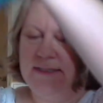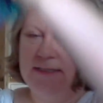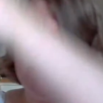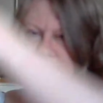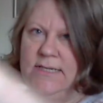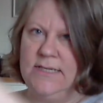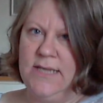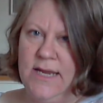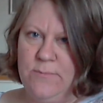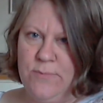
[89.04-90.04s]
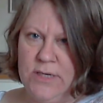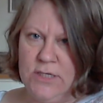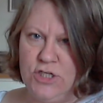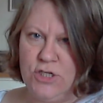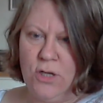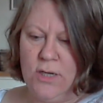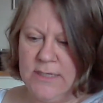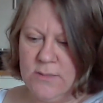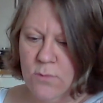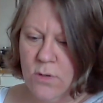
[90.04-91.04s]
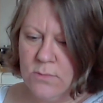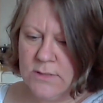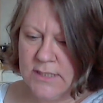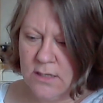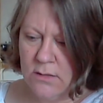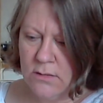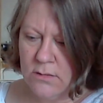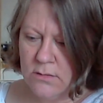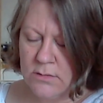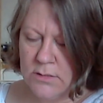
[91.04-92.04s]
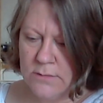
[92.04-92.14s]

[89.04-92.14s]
the Lion Brand Shawlette. What was it called?